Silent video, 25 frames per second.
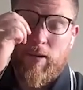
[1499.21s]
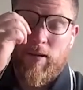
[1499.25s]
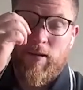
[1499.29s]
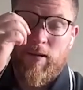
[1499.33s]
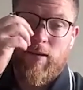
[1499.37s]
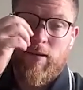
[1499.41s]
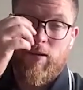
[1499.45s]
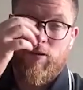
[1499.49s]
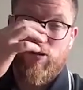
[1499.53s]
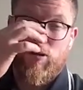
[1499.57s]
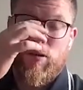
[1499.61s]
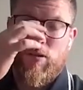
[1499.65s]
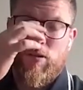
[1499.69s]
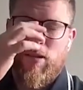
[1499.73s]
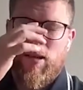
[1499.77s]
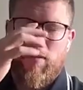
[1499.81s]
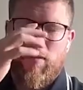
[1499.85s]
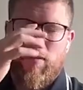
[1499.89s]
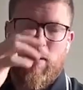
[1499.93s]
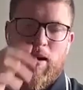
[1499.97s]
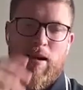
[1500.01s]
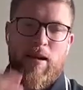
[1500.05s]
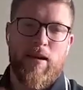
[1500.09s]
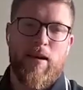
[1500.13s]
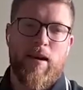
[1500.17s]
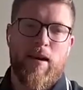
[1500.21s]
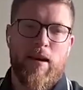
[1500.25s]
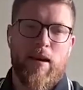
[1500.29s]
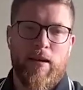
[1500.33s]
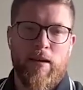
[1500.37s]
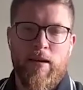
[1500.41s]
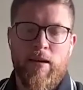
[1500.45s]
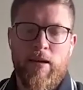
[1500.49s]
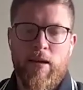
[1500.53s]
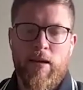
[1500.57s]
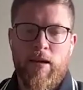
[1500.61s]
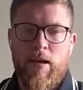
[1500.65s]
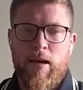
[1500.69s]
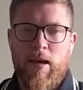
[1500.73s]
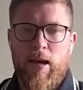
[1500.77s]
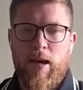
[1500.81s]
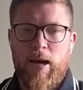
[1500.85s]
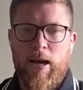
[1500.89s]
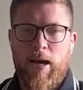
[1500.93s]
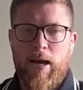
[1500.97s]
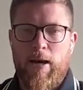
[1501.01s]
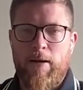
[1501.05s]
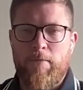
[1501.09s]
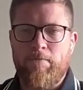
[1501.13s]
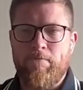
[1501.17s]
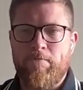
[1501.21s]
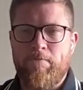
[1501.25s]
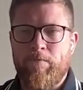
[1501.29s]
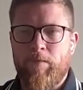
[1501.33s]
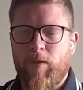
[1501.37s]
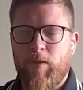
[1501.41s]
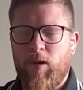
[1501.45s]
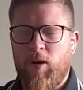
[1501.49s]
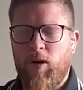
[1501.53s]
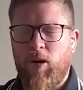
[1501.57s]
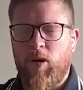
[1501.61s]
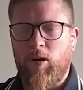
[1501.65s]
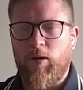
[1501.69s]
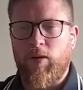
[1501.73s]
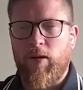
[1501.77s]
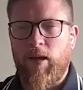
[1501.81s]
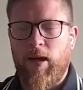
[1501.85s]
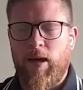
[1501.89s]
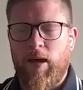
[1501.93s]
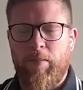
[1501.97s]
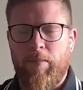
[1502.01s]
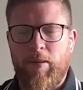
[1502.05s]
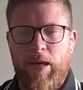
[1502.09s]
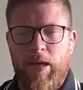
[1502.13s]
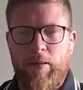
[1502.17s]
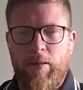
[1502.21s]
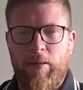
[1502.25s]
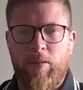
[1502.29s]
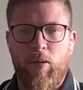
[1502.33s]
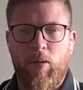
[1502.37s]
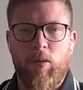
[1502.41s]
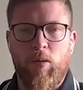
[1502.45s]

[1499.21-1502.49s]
So any decisions they're making on their